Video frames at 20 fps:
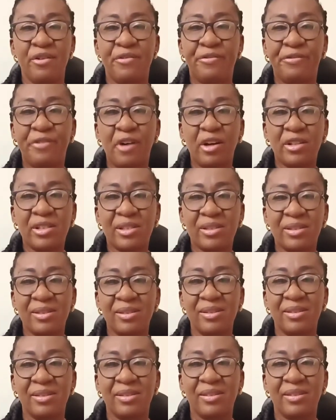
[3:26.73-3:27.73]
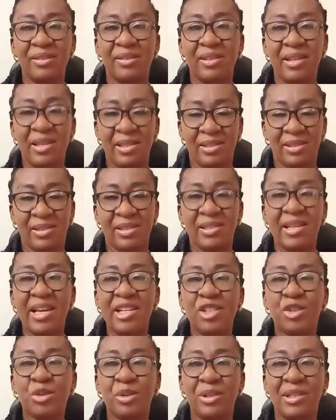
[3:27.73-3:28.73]
Fourth is
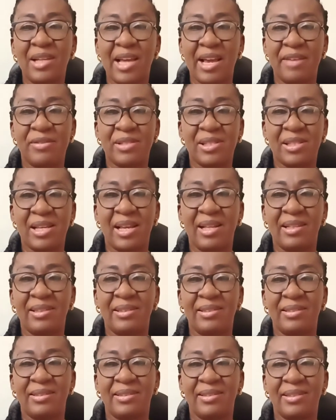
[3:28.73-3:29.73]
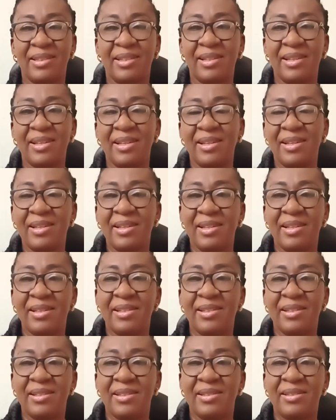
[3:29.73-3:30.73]
sedentary lifestyle.
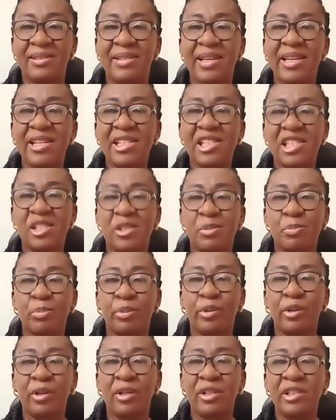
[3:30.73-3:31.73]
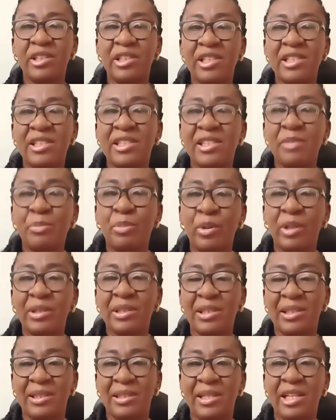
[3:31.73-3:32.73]
This plunges the
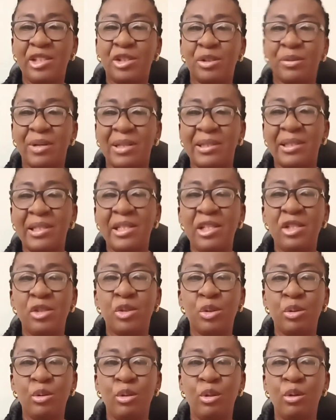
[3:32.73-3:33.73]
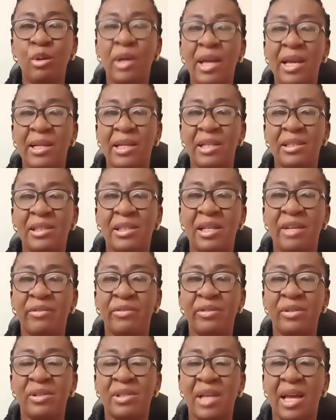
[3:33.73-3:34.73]
body naturally into low energy
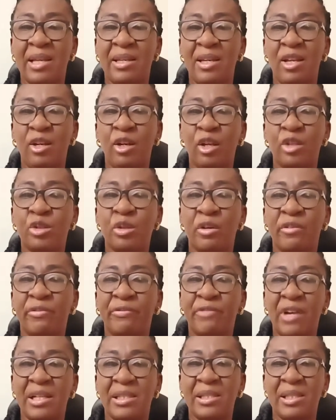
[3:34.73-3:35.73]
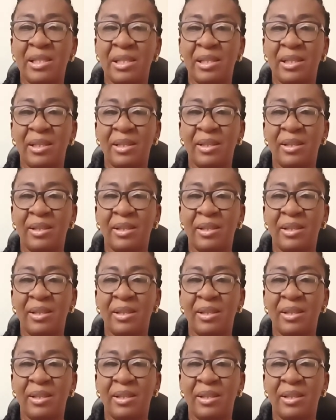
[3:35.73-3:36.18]
levels and a lot of fatigue.